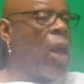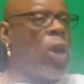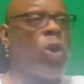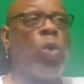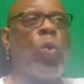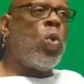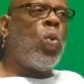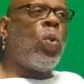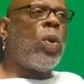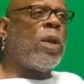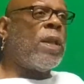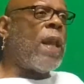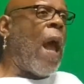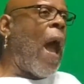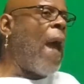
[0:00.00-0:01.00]
You
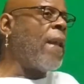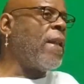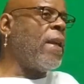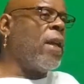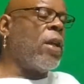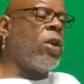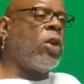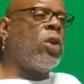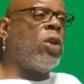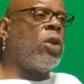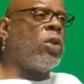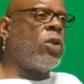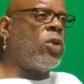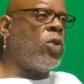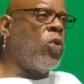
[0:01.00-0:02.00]
not get a good
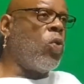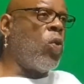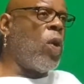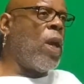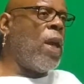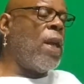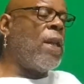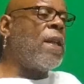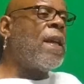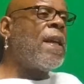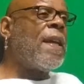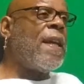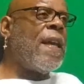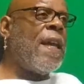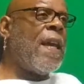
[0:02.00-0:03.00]
green
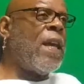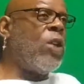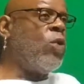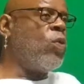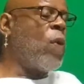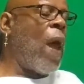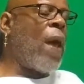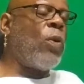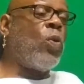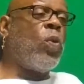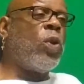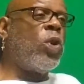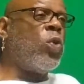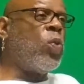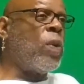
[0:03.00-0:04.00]
key. You
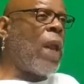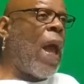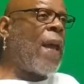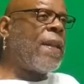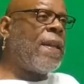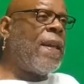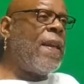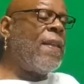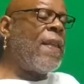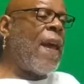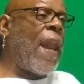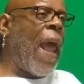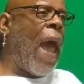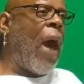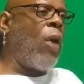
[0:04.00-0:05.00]
will not key that
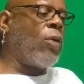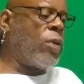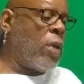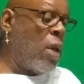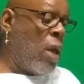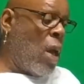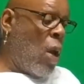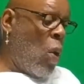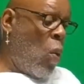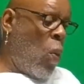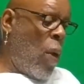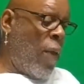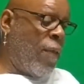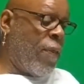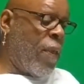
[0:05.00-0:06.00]
out
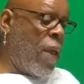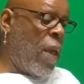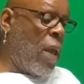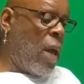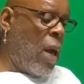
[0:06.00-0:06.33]
with the